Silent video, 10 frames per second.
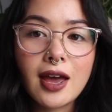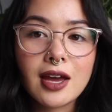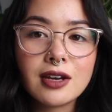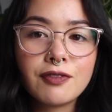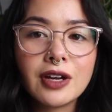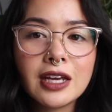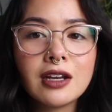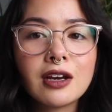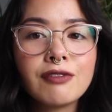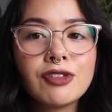And funny
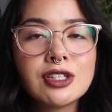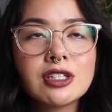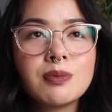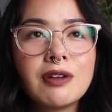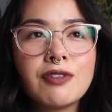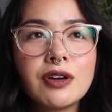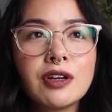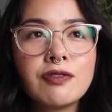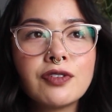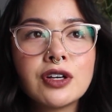enough, this is my
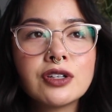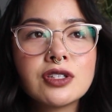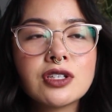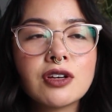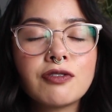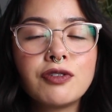very first